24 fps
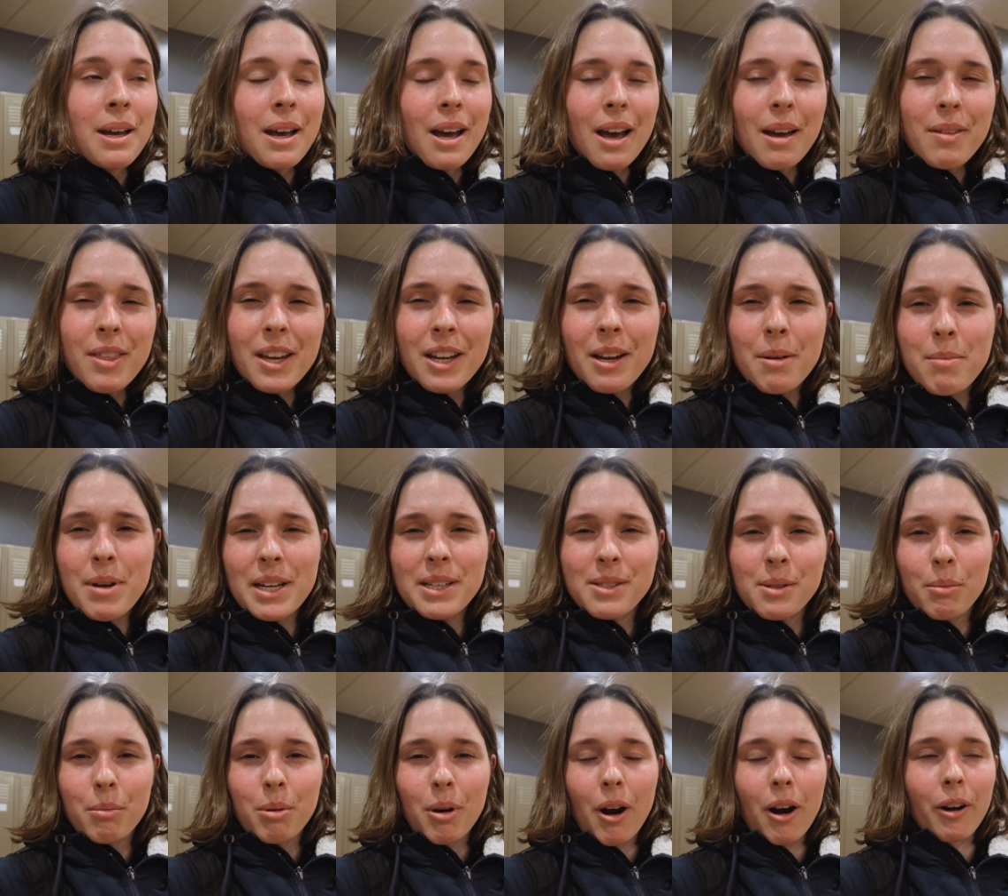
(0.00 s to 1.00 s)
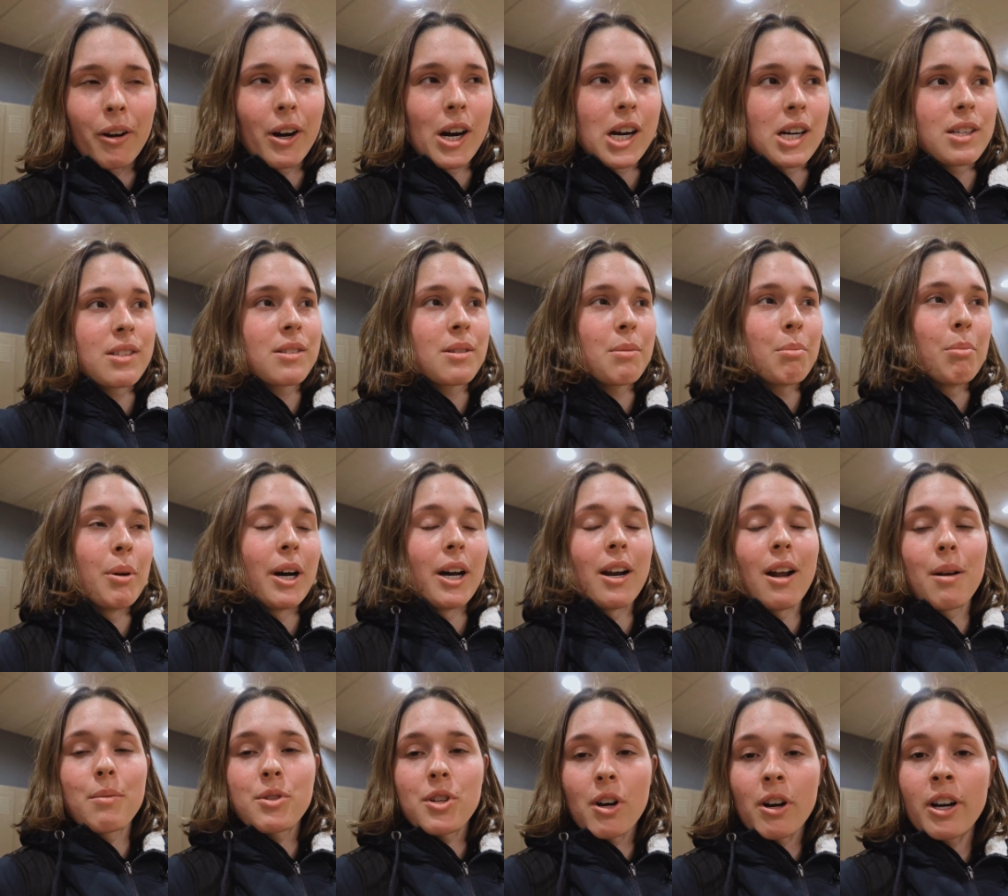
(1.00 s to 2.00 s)
I think I made some progress, but
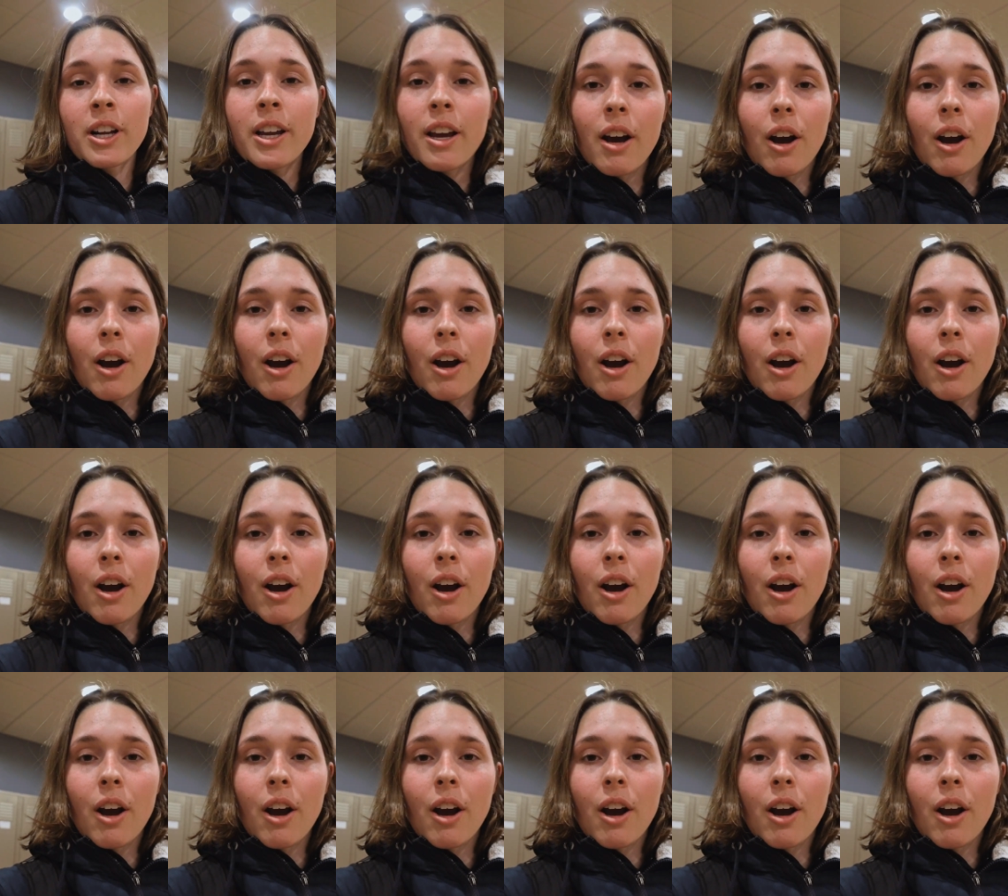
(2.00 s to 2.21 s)
I'm starting to